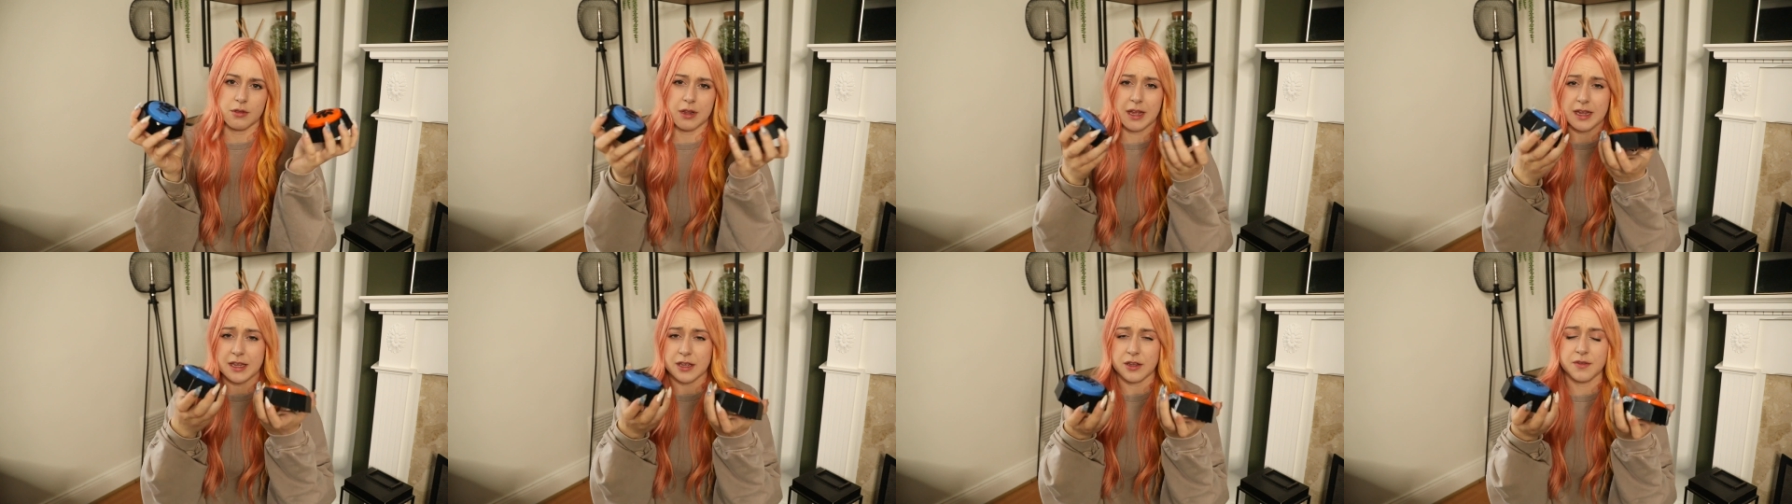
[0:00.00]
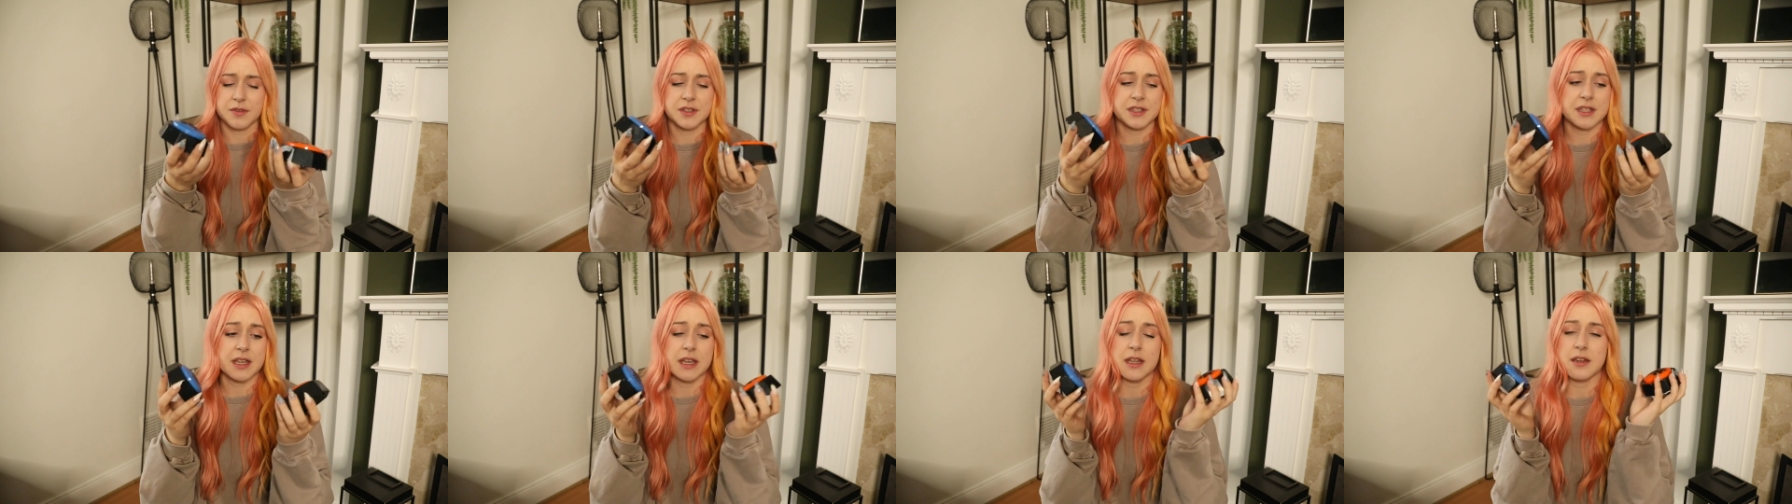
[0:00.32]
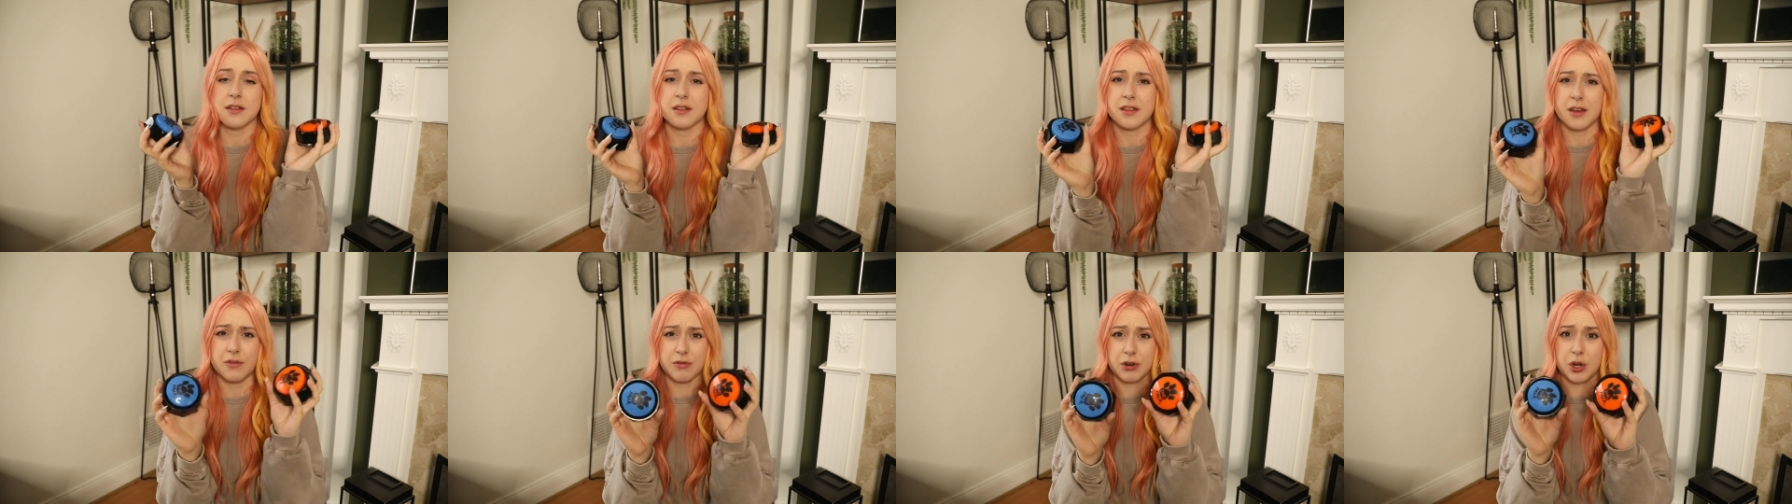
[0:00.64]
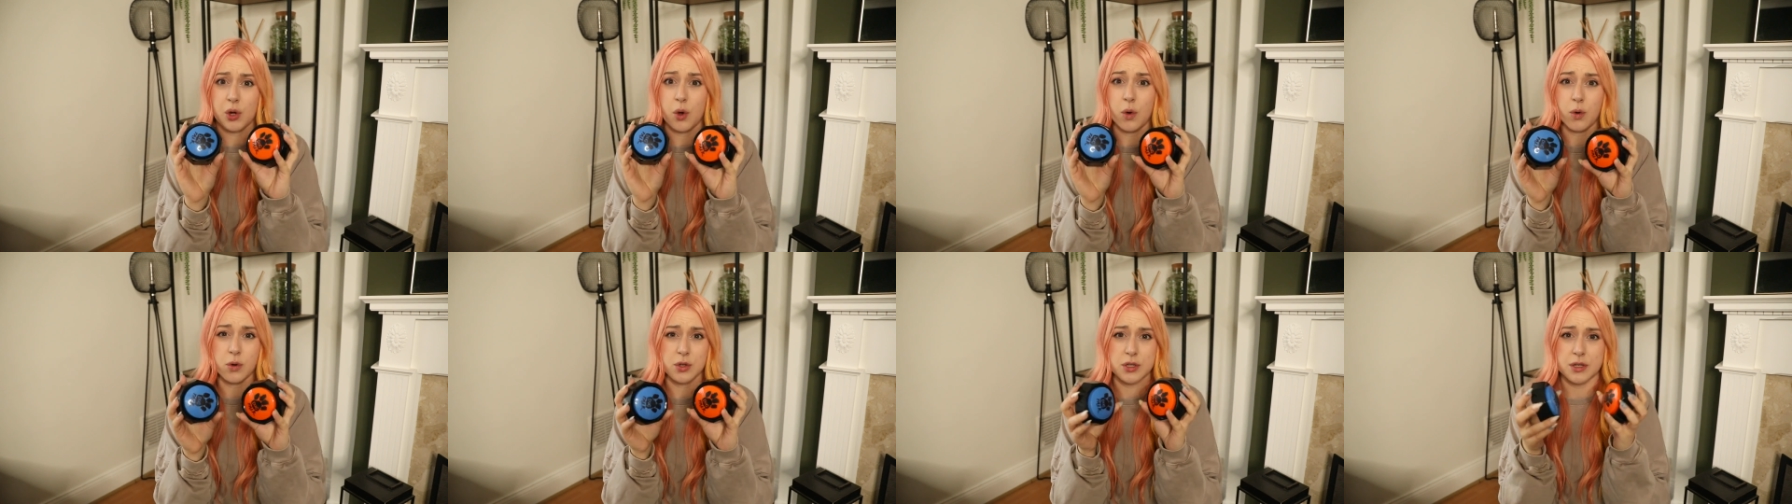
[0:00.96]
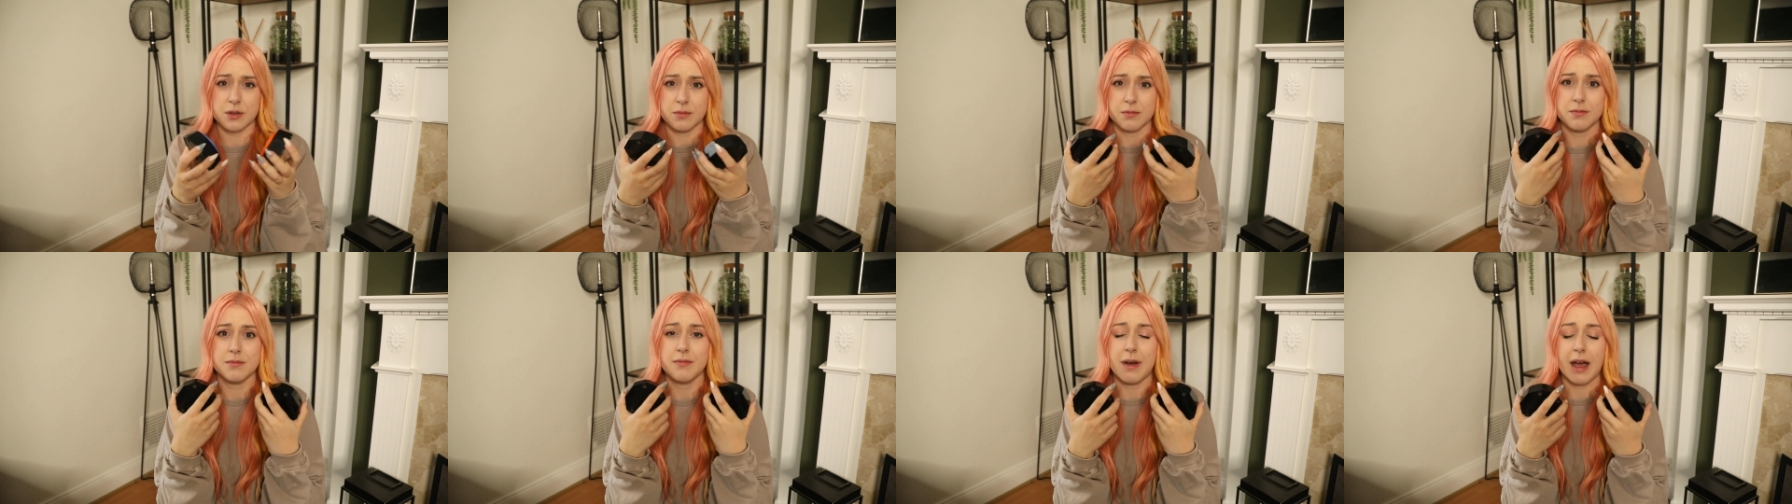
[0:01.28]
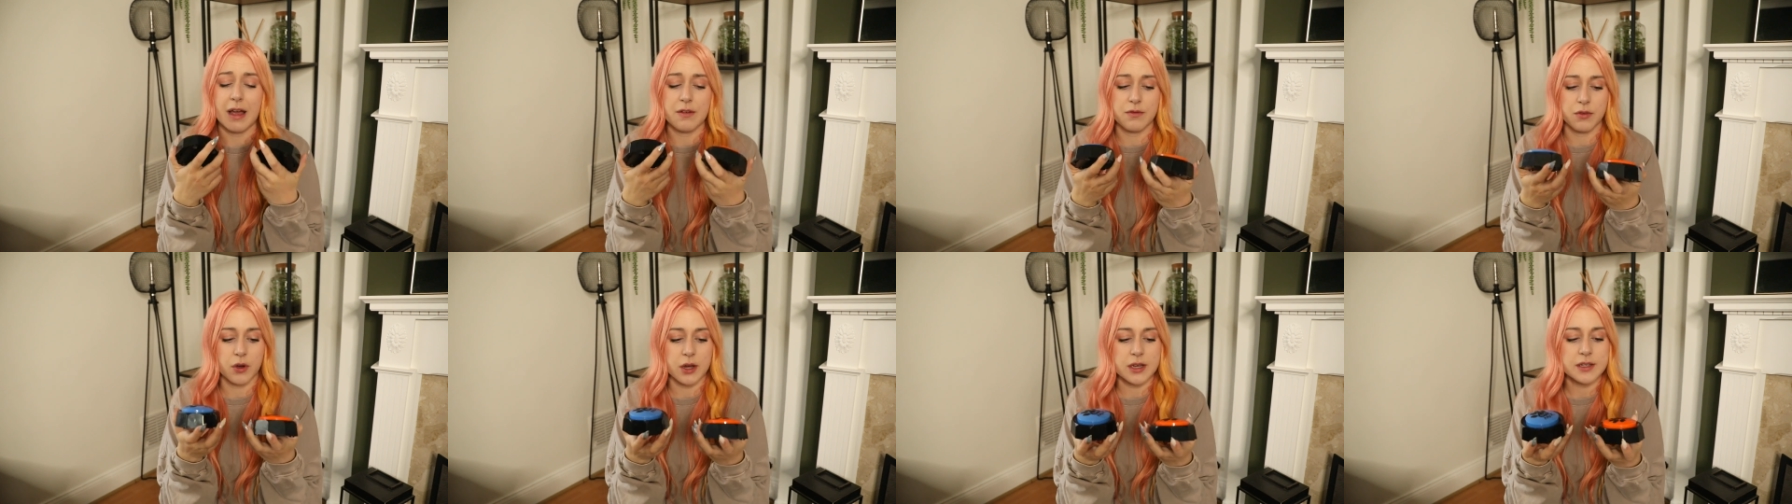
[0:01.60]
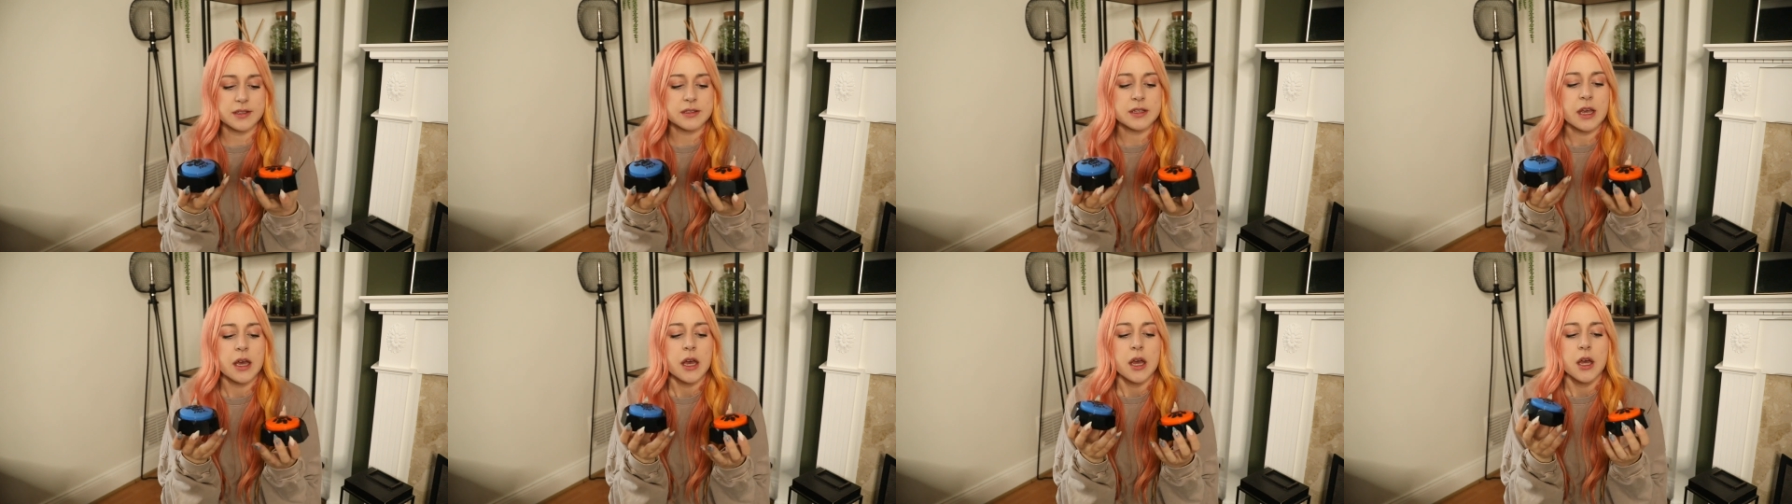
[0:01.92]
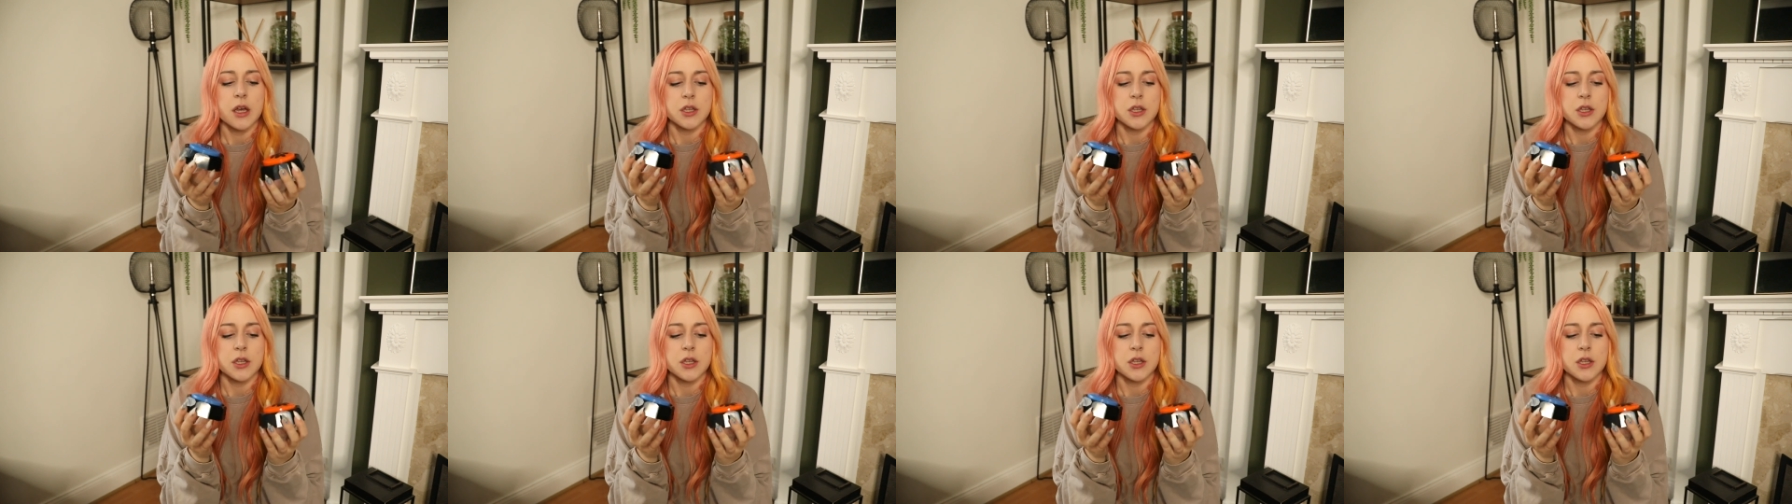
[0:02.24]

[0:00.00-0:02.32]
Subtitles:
like you've seen, they're recording my voice.